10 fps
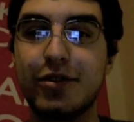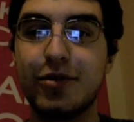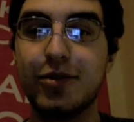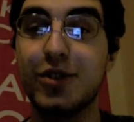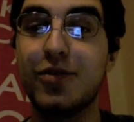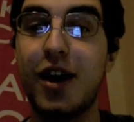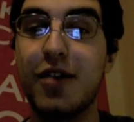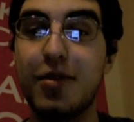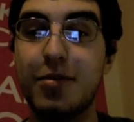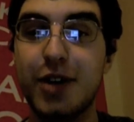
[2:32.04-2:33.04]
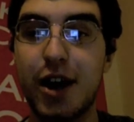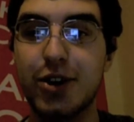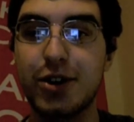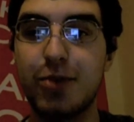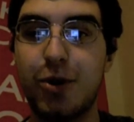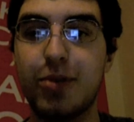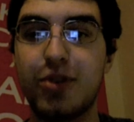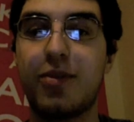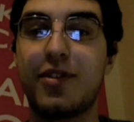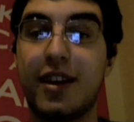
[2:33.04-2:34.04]
would survive reproduction more, because
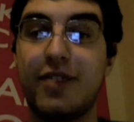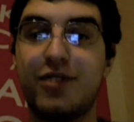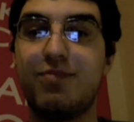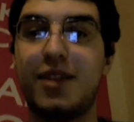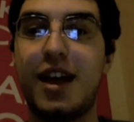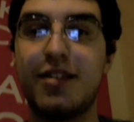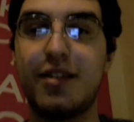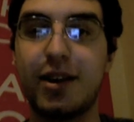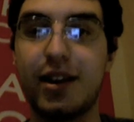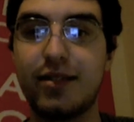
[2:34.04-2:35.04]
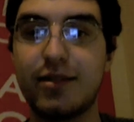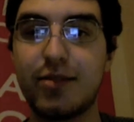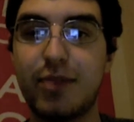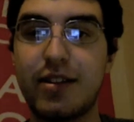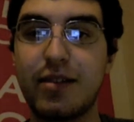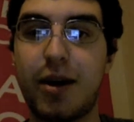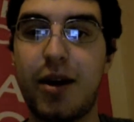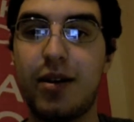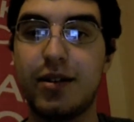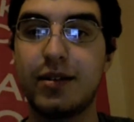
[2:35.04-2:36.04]
obviously if you hit something and it splits
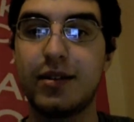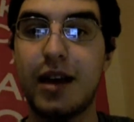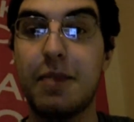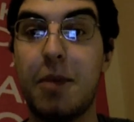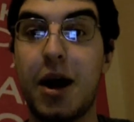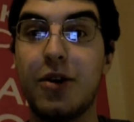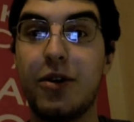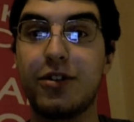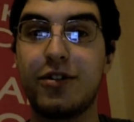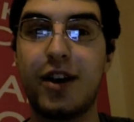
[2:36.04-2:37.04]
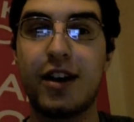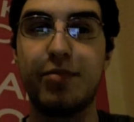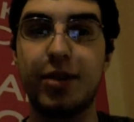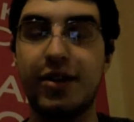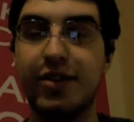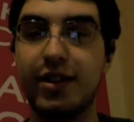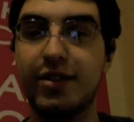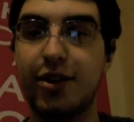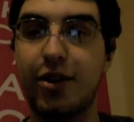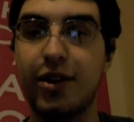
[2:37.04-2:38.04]
apart, it might not survive, but if it's
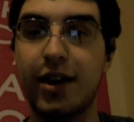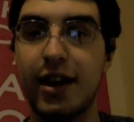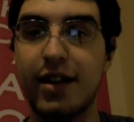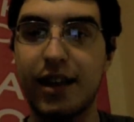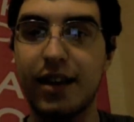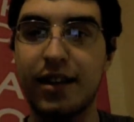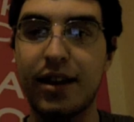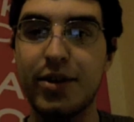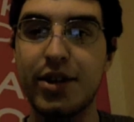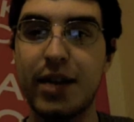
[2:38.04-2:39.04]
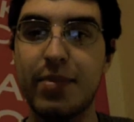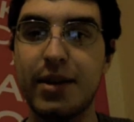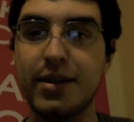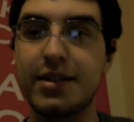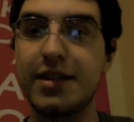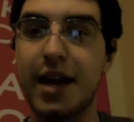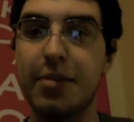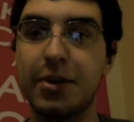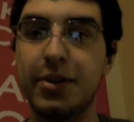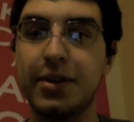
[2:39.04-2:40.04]
got things in it which keep it
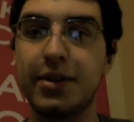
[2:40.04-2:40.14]
stable,